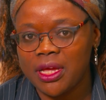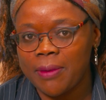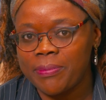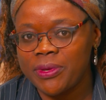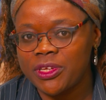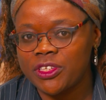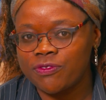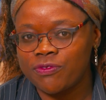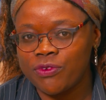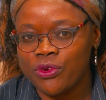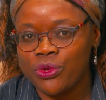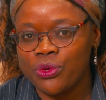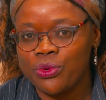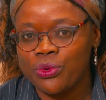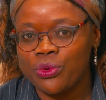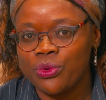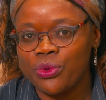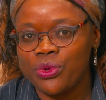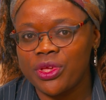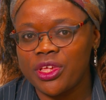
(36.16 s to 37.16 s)
Champix for
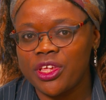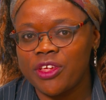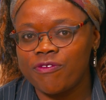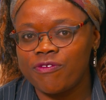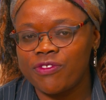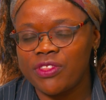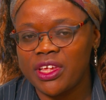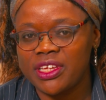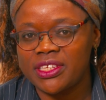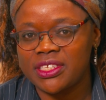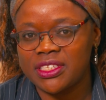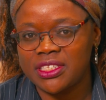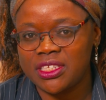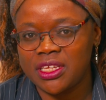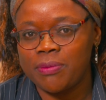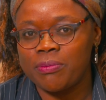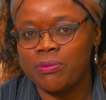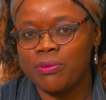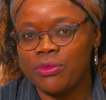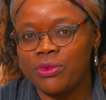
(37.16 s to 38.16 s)
you if they
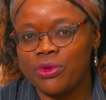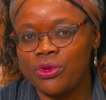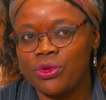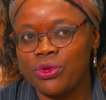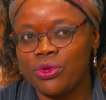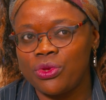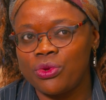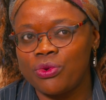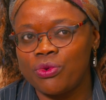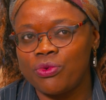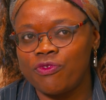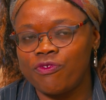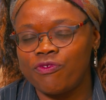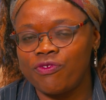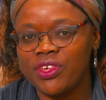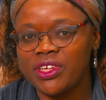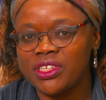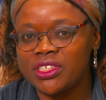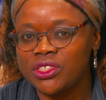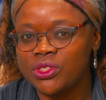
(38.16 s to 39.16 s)
seem you
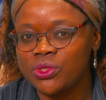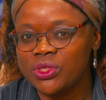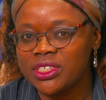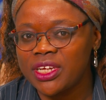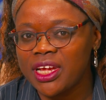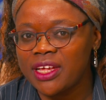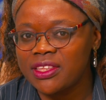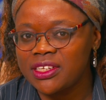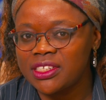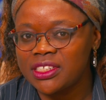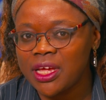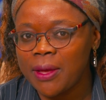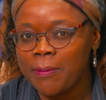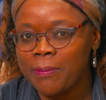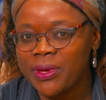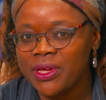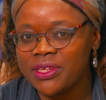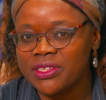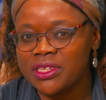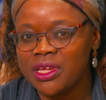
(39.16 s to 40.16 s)
fit to take the
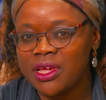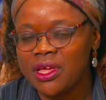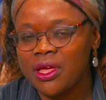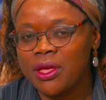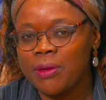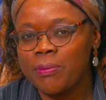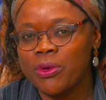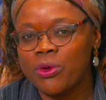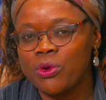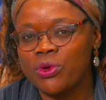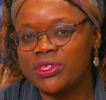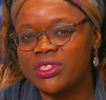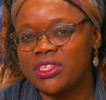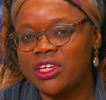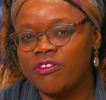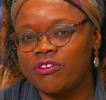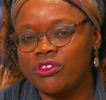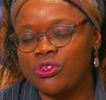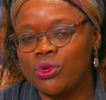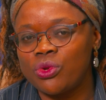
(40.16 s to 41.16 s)
Champix, because
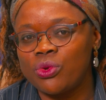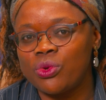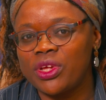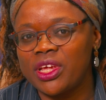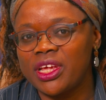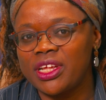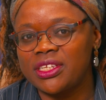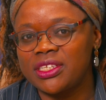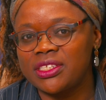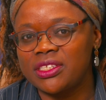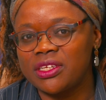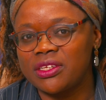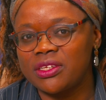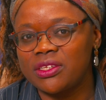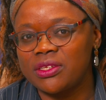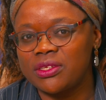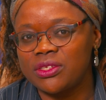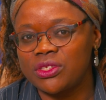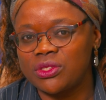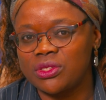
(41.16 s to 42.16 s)
they have to look at
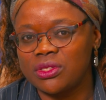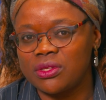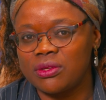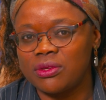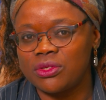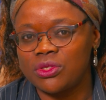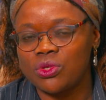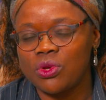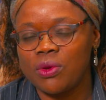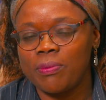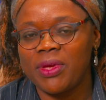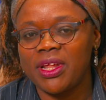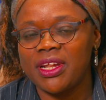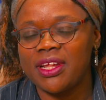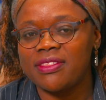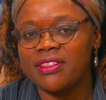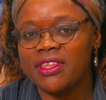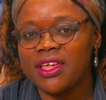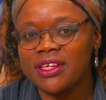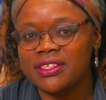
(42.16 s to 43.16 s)
so
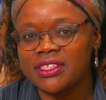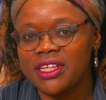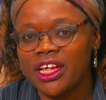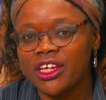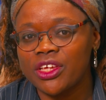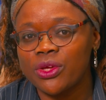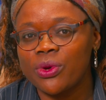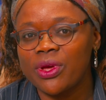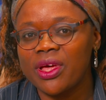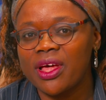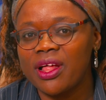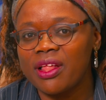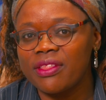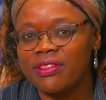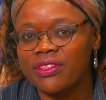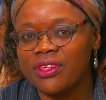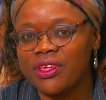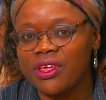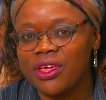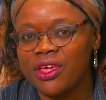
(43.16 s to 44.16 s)
many things like your
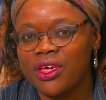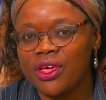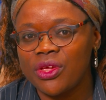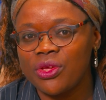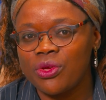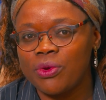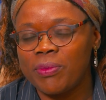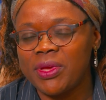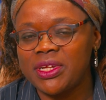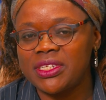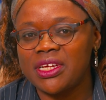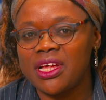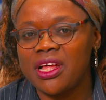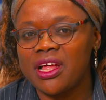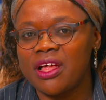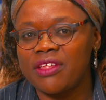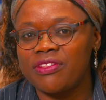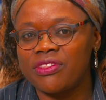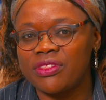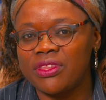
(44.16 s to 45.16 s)
health, your mental
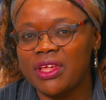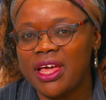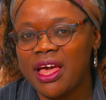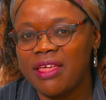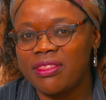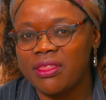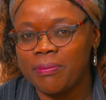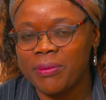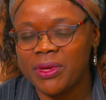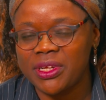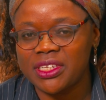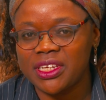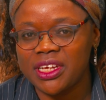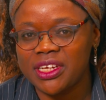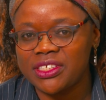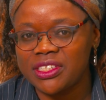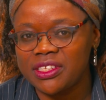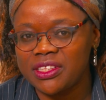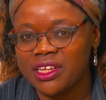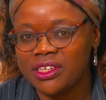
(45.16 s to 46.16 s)
health, the other
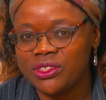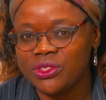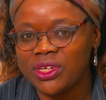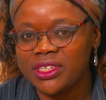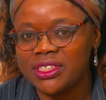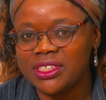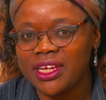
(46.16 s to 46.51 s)
medication that you're